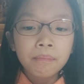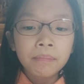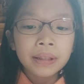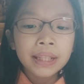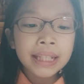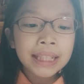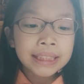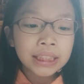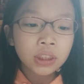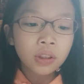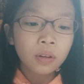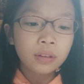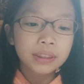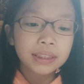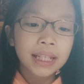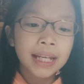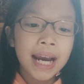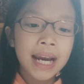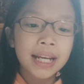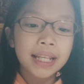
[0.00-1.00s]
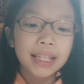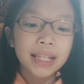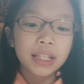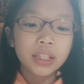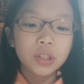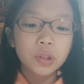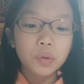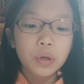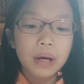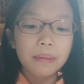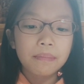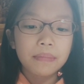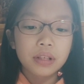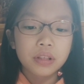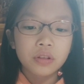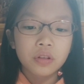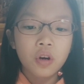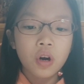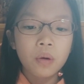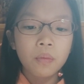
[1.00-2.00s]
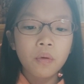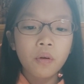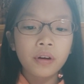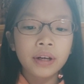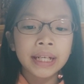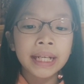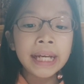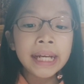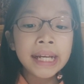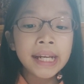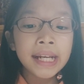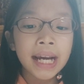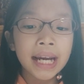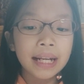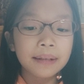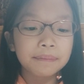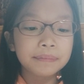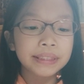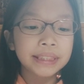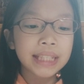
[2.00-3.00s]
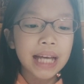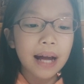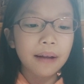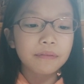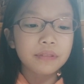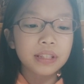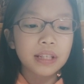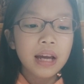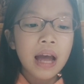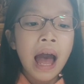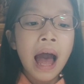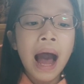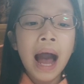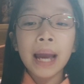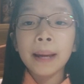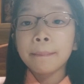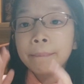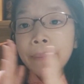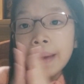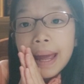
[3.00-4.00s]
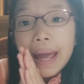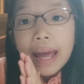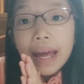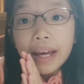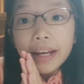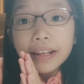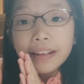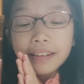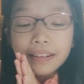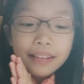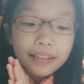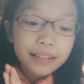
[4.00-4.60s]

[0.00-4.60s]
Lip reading: Please don't say anything to him, Miss Hope, or he'll get upset. I beg.